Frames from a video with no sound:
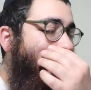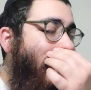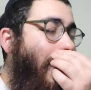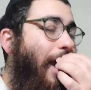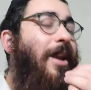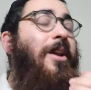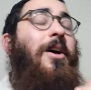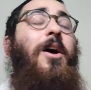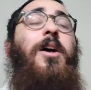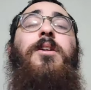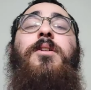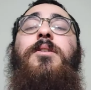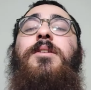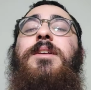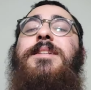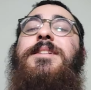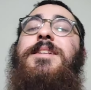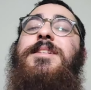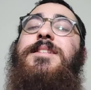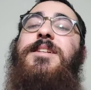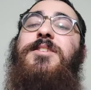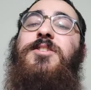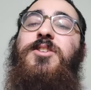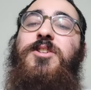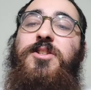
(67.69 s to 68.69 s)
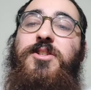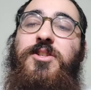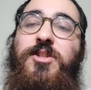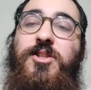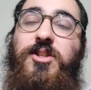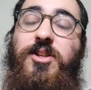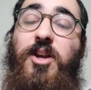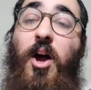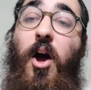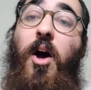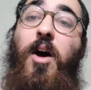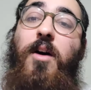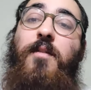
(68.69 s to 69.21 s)
And not only does it just
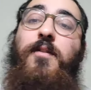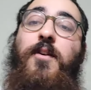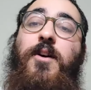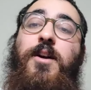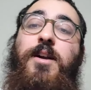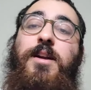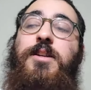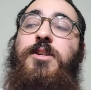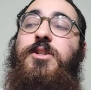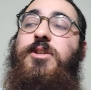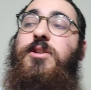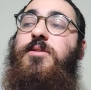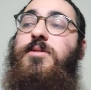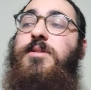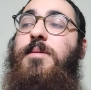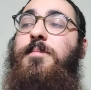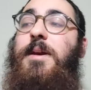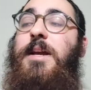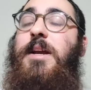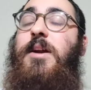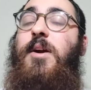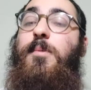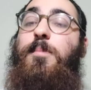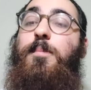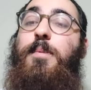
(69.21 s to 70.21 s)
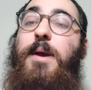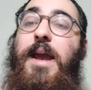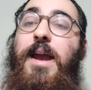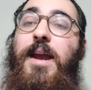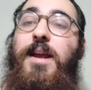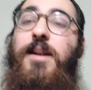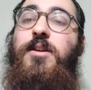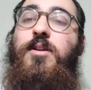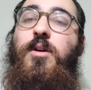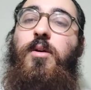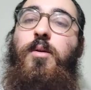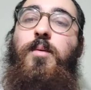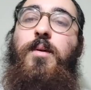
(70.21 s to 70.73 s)
solve our issues and make our
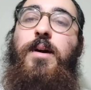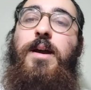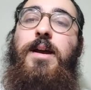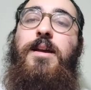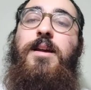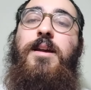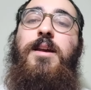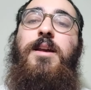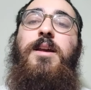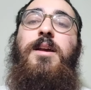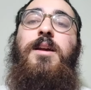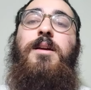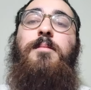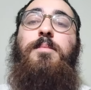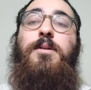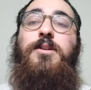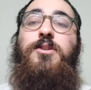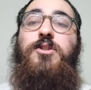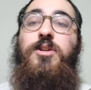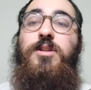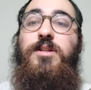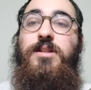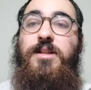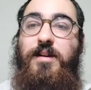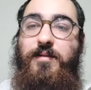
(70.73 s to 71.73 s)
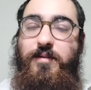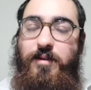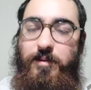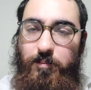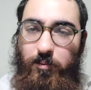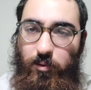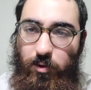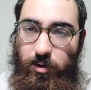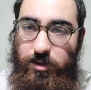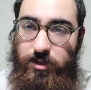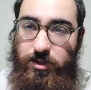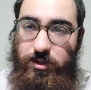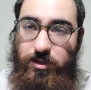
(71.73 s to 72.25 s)
pain go away, but just even
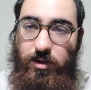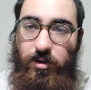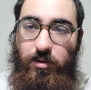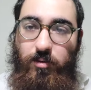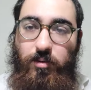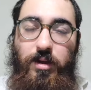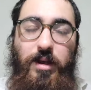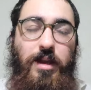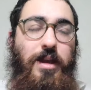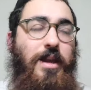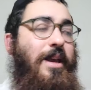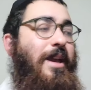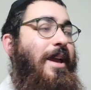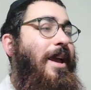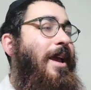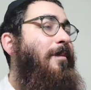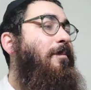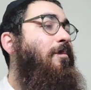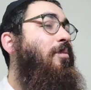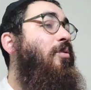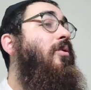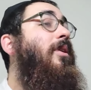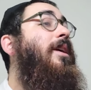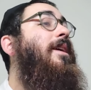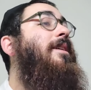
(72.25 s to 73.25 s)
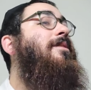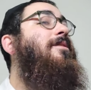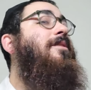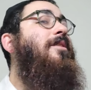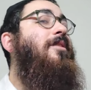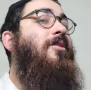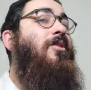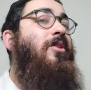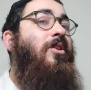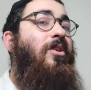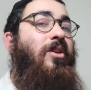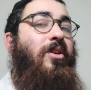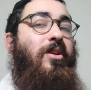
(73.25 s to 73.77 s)
more so, it brings the
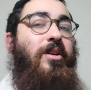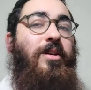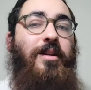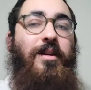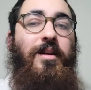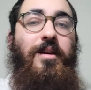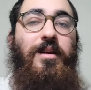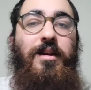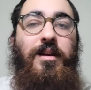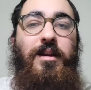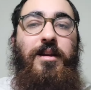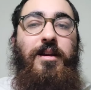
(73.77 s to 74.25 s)
good.